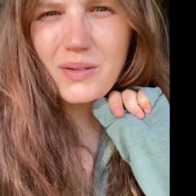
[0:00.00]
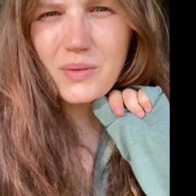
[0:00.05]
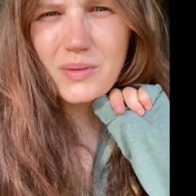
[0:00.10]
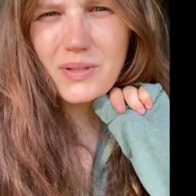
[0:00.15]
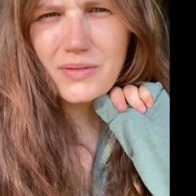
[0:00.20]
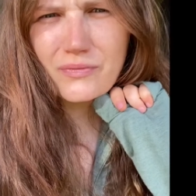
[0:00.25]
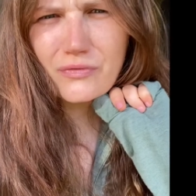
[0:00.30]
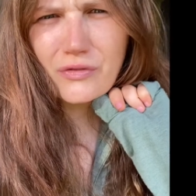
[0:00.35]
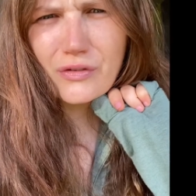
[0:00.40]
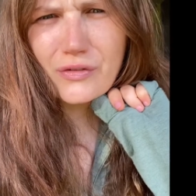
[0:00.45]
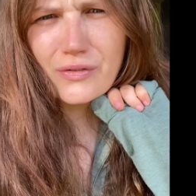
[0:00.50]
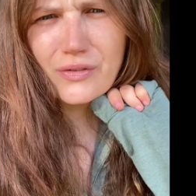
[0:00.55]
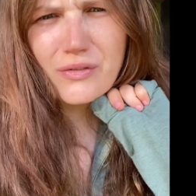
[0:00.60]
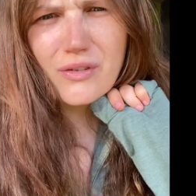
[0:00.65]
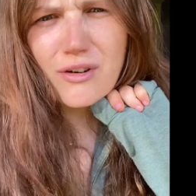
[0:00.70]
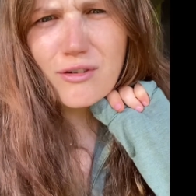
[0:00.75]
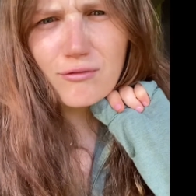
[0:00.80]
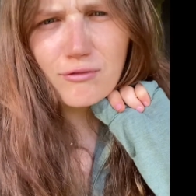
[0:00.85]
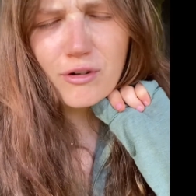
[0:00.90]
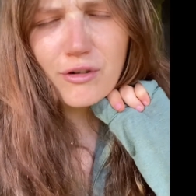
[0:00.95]
So it's
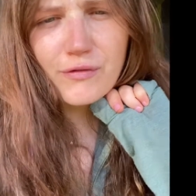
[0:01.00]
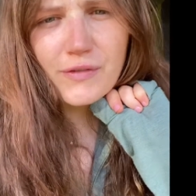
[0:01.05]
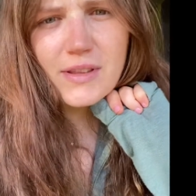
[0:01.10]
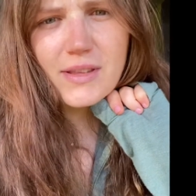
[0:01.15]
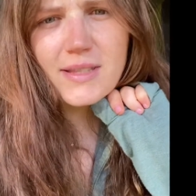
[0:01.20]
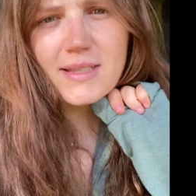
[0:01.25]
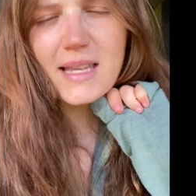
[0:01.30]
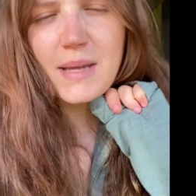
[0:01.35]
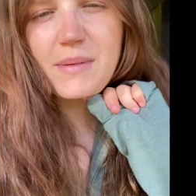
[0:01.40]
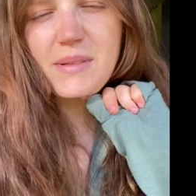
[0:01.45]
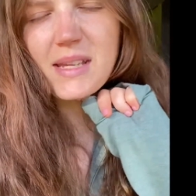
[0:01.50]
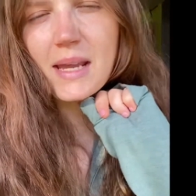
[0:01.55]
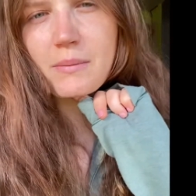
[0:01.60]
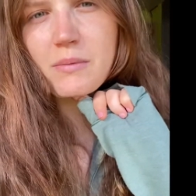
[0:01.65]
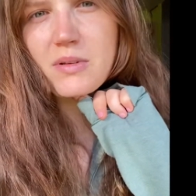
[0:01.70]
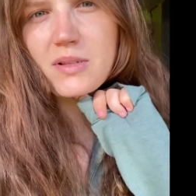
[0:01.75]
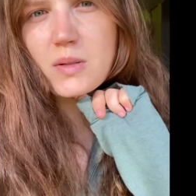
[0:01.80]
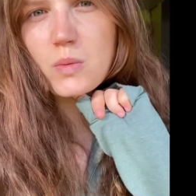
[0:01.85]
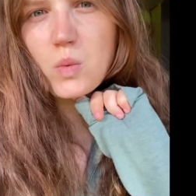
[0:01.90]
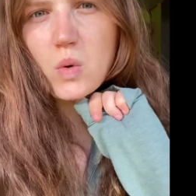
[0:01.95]
roughly the same time
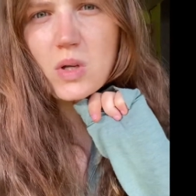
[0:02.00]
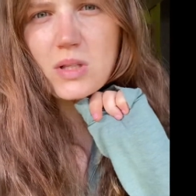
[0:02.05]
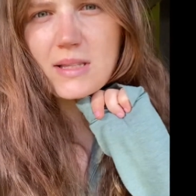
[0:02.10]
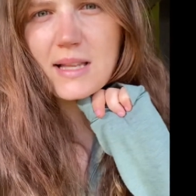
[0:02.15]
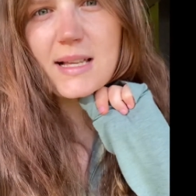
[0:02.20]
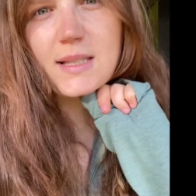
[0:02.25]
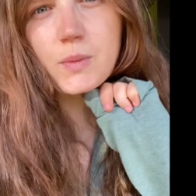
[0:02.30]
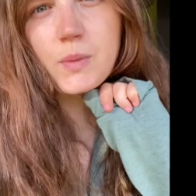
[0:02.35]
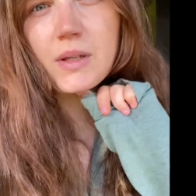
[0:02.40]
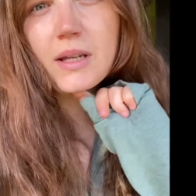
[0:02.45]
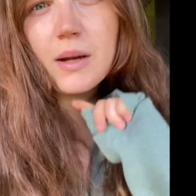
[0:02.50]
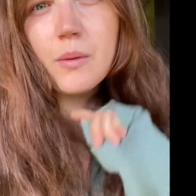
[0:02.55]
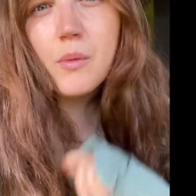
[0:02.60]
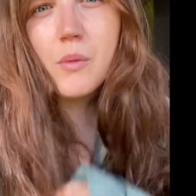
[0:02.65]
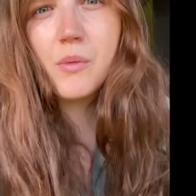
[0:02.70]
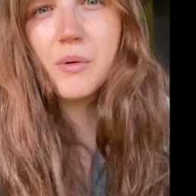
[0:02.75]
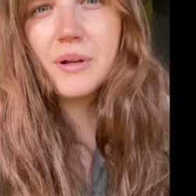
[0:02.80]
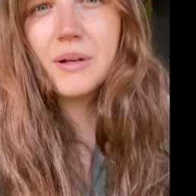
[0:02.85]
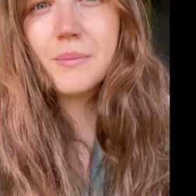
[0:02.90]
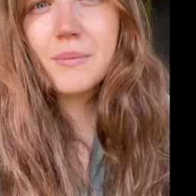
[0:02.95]
as it was last weekend when
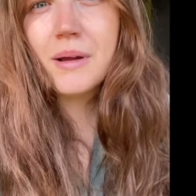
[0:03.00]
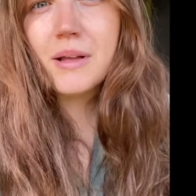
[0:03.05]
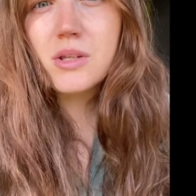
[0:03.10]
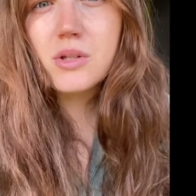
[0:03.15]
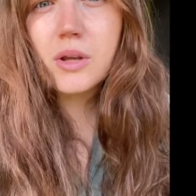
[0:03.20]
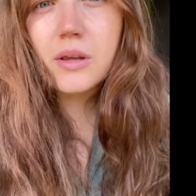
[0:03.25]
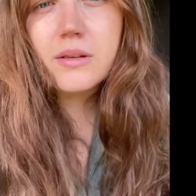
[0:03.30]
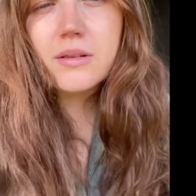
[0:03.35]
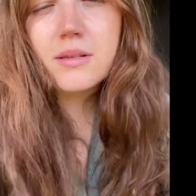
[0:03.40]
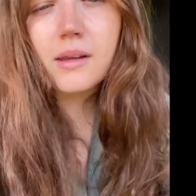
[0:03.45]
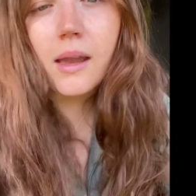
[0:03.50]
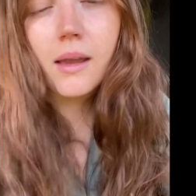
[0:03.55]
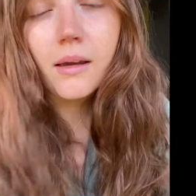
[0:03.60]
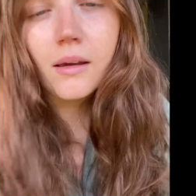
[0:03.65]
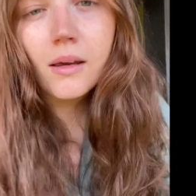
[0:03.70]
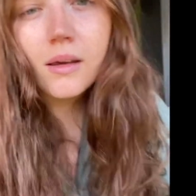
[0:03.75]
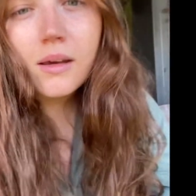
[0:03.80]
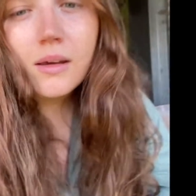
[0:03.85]
um, we went to Manchester,